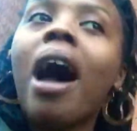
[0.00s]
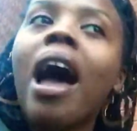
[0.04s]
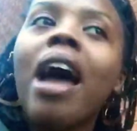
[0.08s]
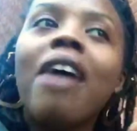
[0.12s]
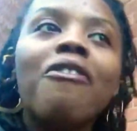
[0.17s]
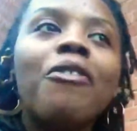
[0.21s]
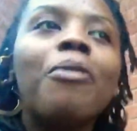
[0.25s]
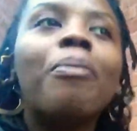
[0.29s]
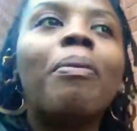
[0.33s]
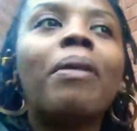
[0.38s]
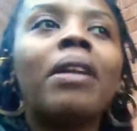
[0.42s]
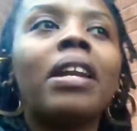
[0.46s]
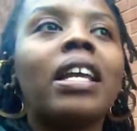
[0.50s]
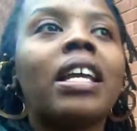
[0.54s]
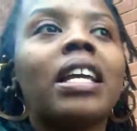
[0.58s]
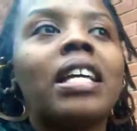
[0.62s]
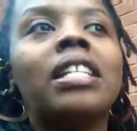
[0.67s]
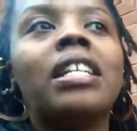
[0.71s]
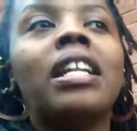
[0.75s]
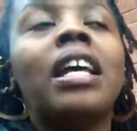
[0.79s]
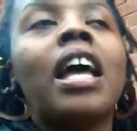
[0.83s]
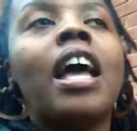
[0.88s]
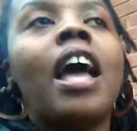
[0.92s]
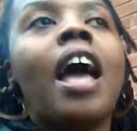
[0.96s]
Everybody
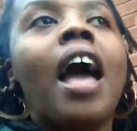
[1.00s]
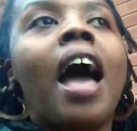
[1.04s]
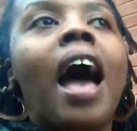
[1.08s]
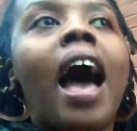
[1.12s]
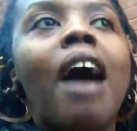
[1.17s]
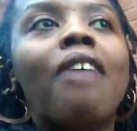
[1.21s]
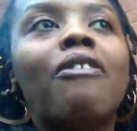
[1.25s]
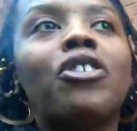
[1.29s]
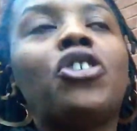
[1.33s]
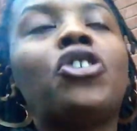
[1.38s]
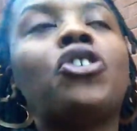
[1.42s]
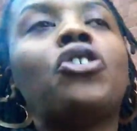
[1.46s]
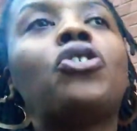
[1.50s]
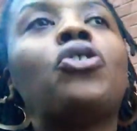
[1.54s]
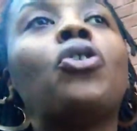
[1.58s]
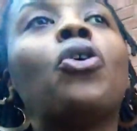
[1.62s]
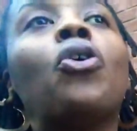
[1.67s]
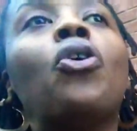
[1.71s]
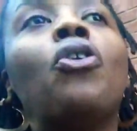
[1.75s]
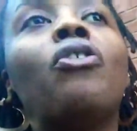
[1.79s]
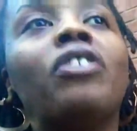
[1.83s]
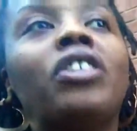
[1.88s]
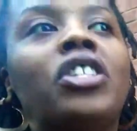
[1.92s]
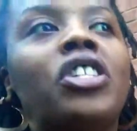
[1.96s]
can have a
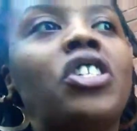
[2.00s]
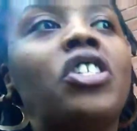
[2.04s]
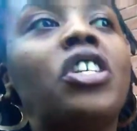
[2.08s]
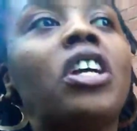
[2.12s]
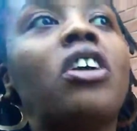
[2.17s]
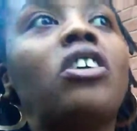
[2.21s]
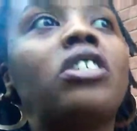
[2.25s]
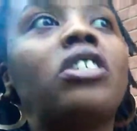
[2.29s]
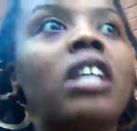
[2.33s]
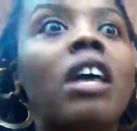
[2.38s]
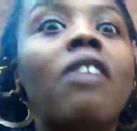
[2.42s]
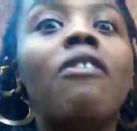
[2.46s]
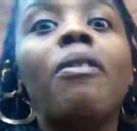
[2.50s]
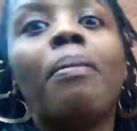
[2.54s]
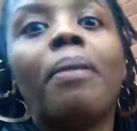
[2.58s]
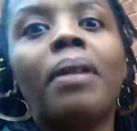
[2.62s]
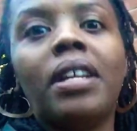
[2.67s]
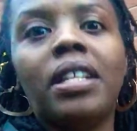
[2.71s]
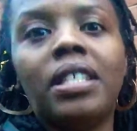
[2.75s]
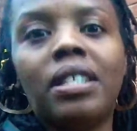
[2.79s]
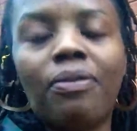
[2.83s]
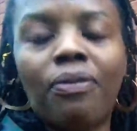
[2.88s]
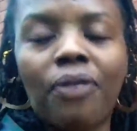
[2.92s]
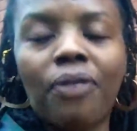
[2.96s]
story to share because
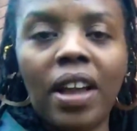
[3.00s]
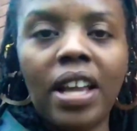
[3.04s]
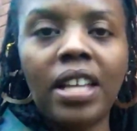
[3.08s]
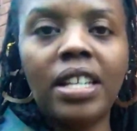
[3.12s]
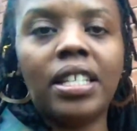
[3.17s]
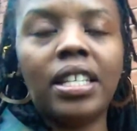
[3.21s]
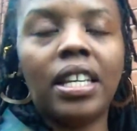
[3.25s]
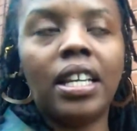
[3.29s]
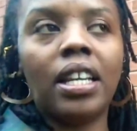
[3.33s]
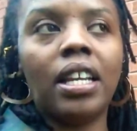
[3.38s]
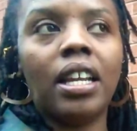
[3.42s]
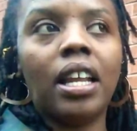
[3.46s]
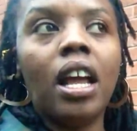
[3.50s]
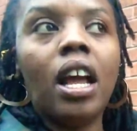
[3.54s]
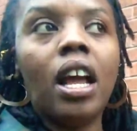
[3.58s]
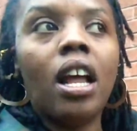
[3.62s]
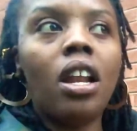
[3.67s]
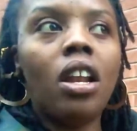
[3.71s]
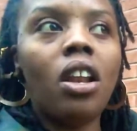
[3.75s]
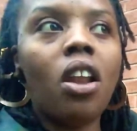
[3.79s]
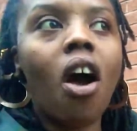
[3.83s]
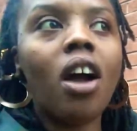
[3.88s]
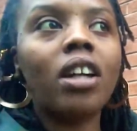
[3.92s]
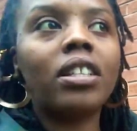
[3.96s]
everybody's facing
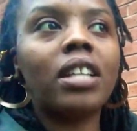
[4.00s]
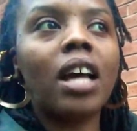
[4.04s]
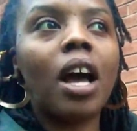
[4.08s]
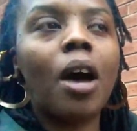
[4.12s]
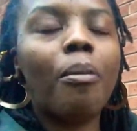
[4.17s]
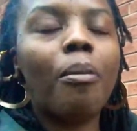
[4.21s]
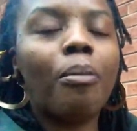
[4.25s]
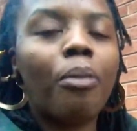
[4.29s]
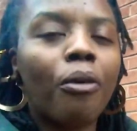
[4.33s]
lockdown,